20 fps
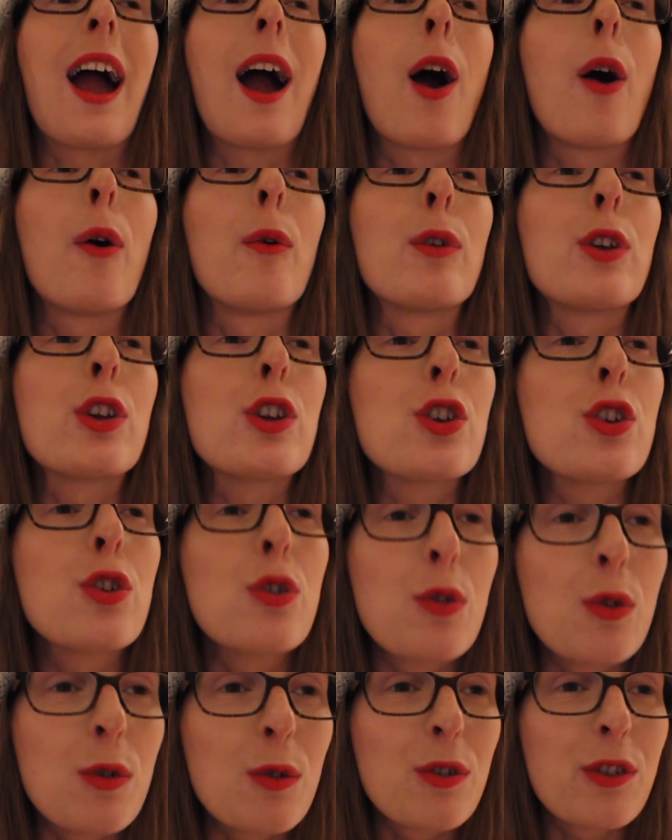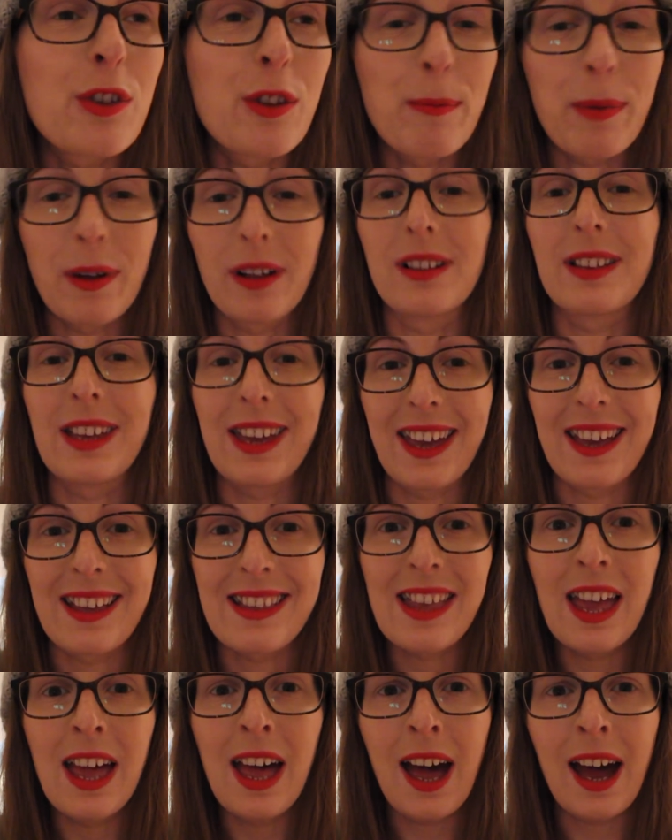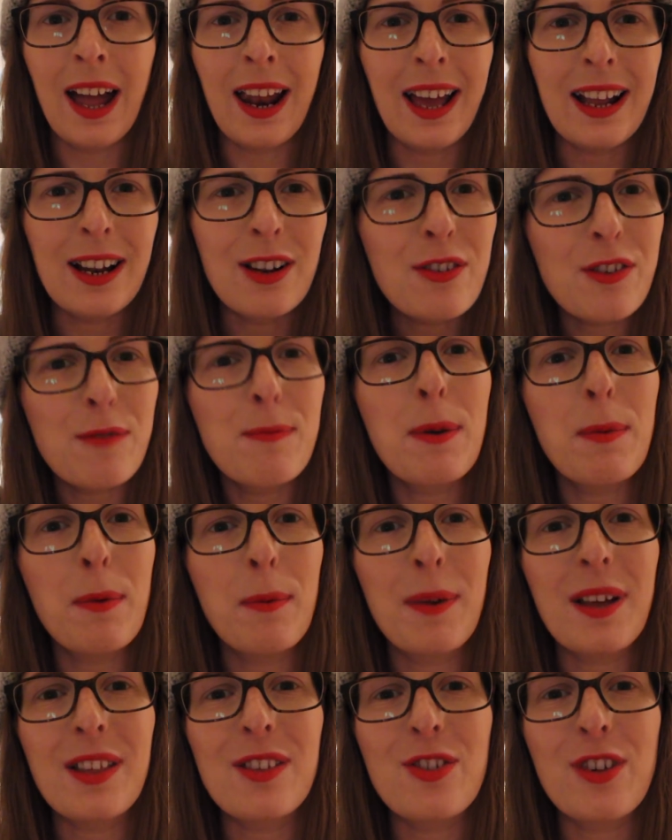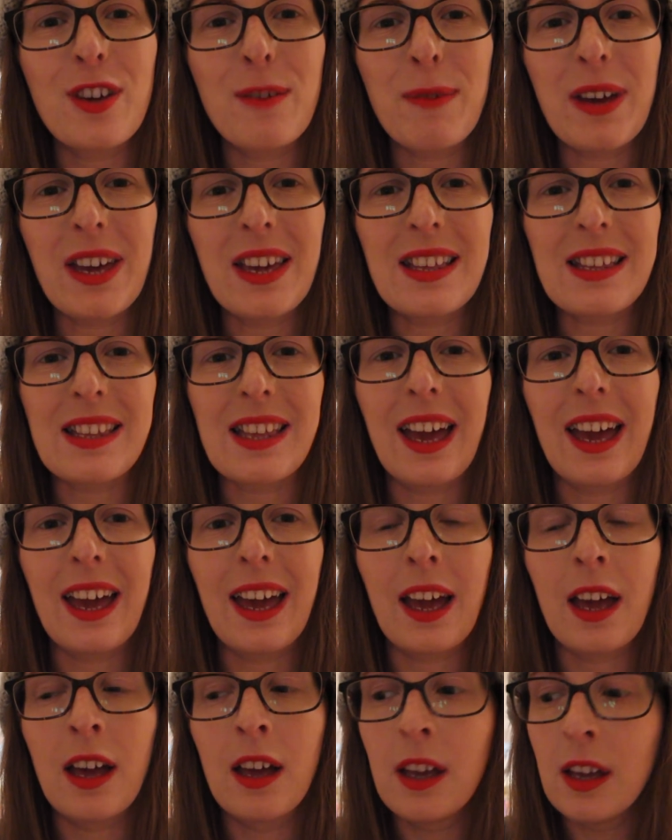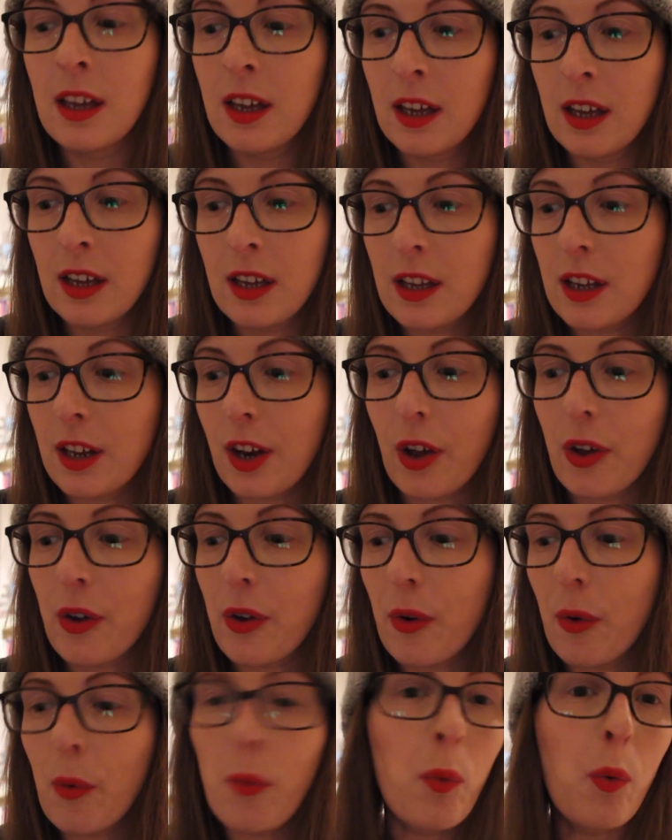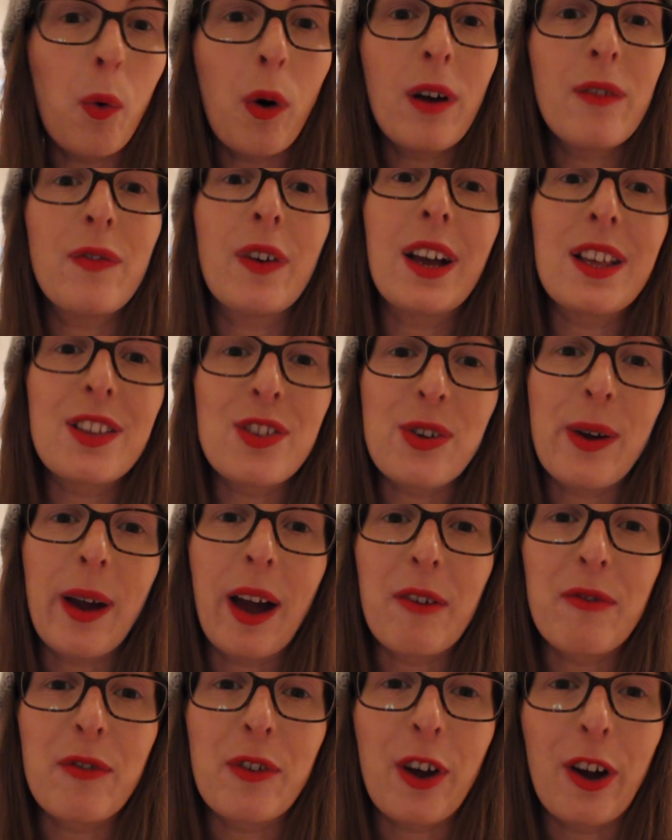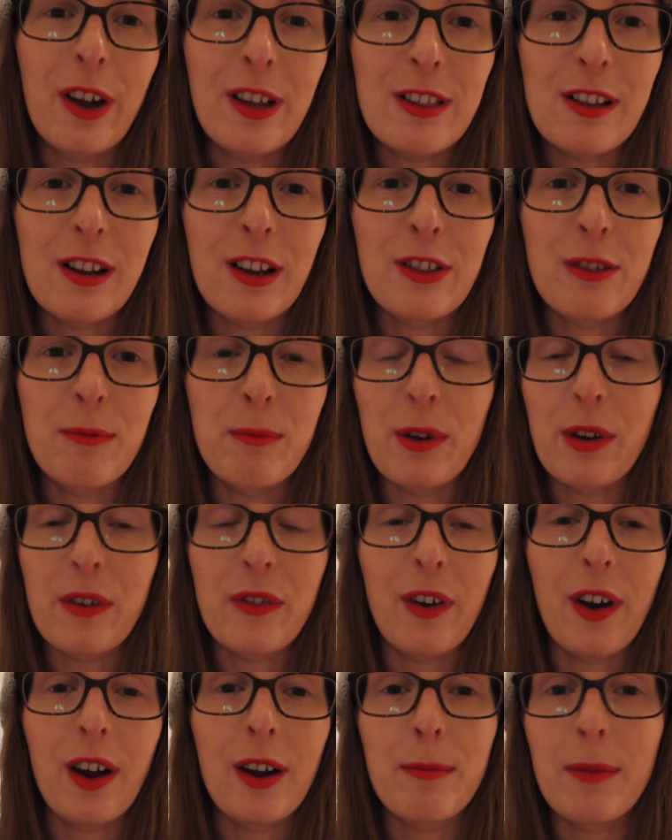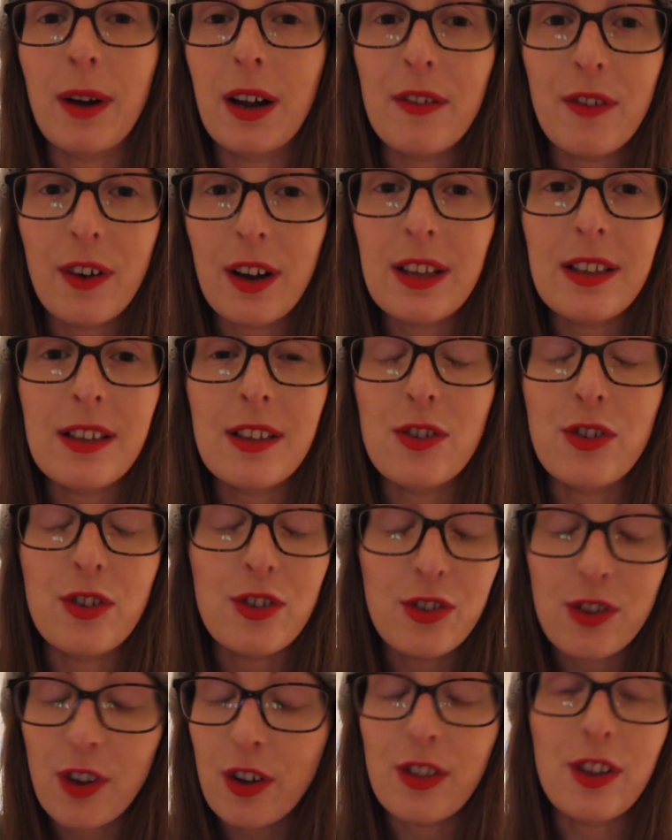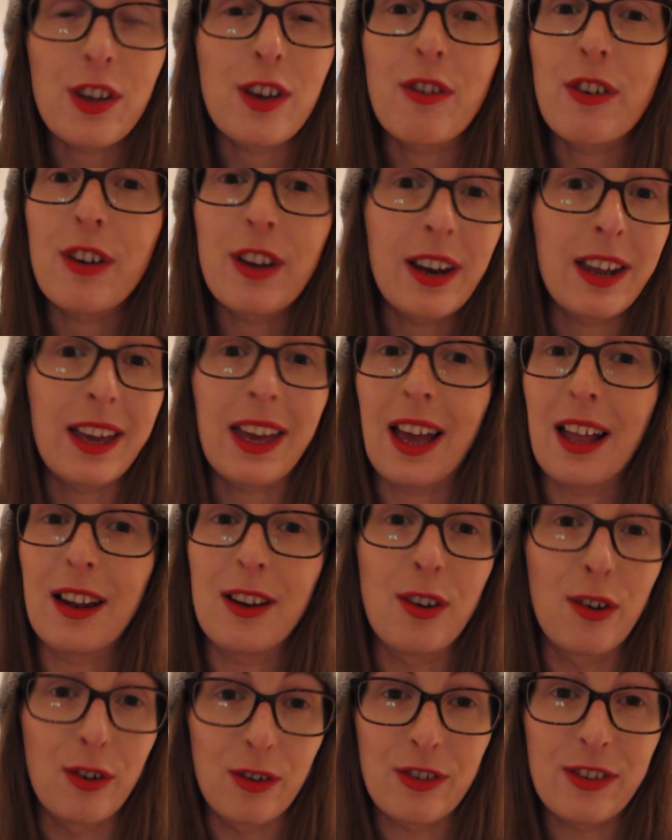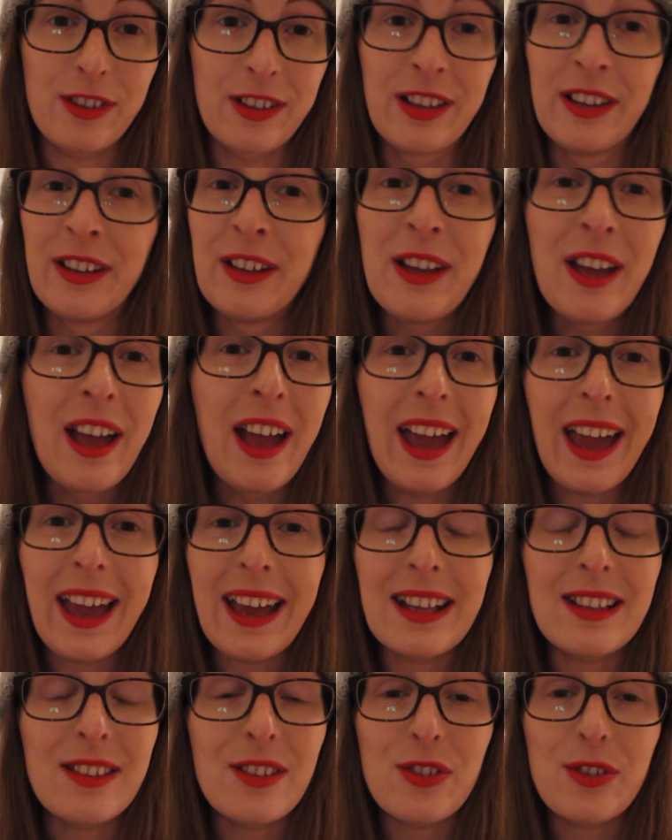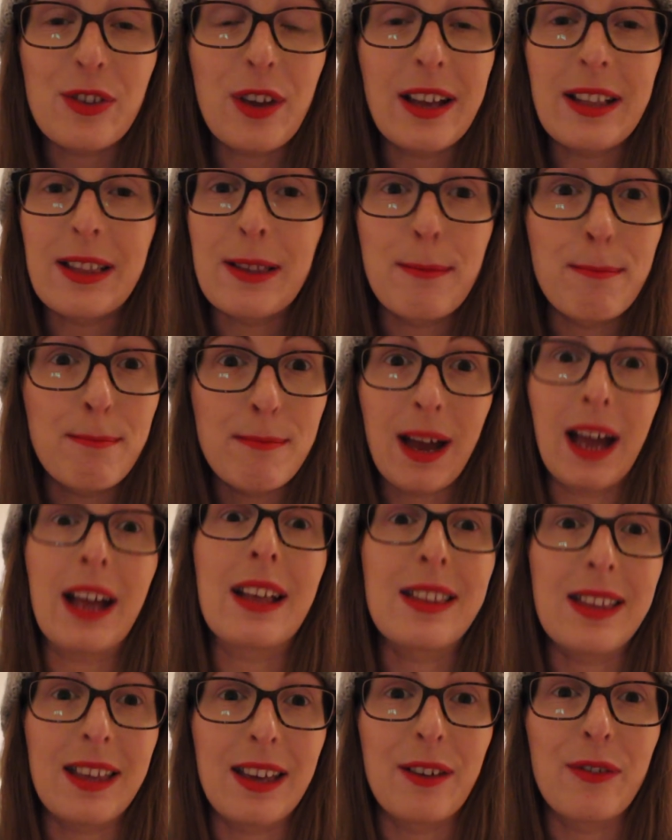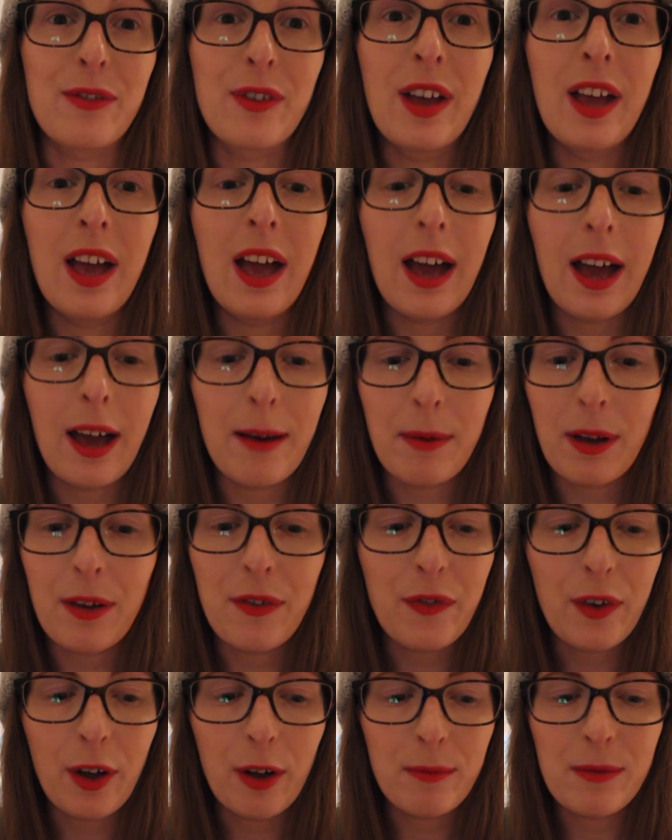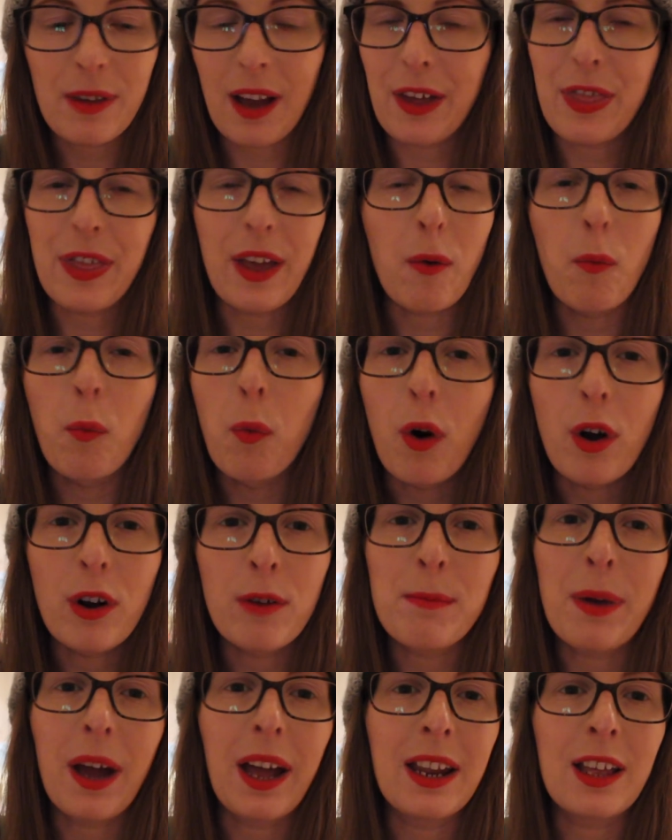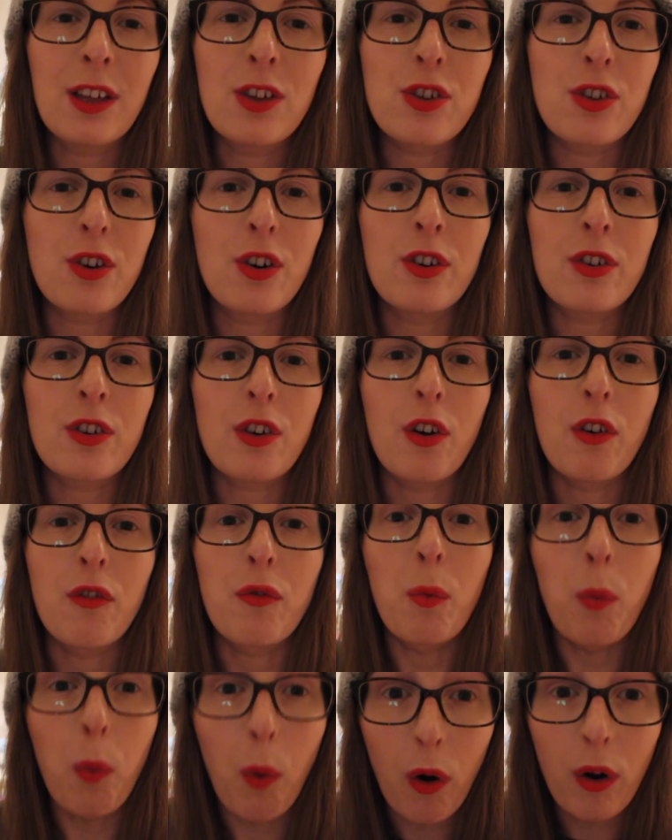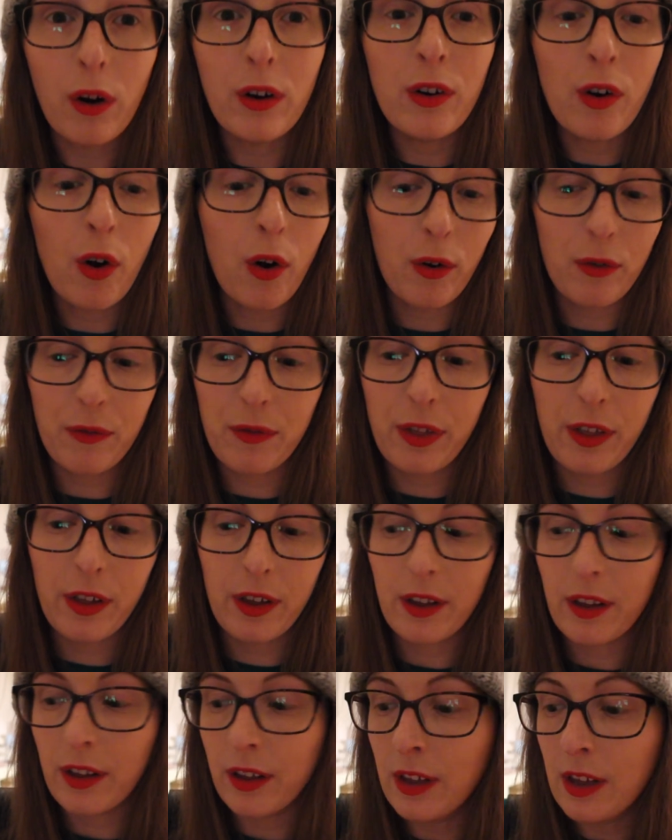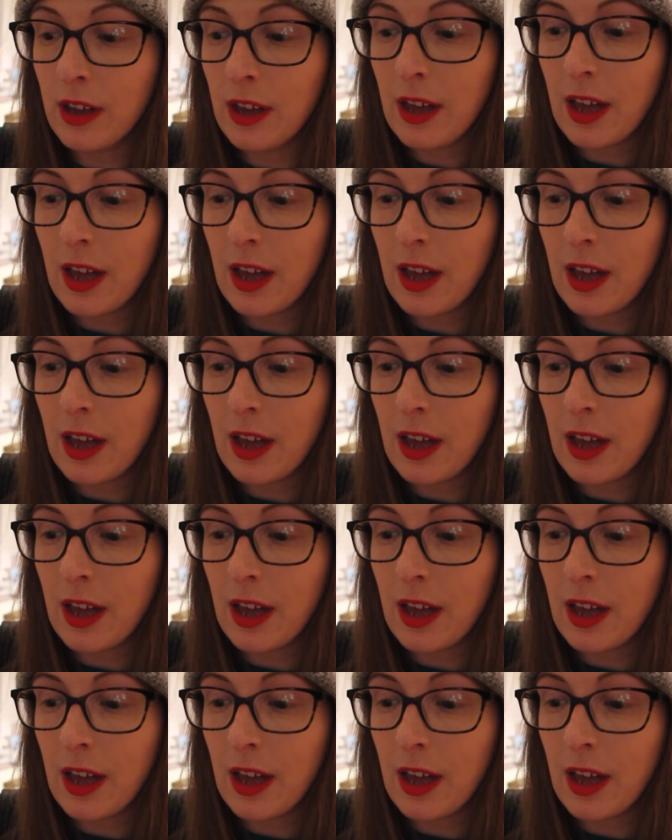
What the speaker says: how huge the building is. And I had lots of people messaging me saying, you know, what advice do you have for going to London Book Fair? And my advice is just know that you're gonna get lost. It's massive. And I filmed, I think, one panning shot of one of the,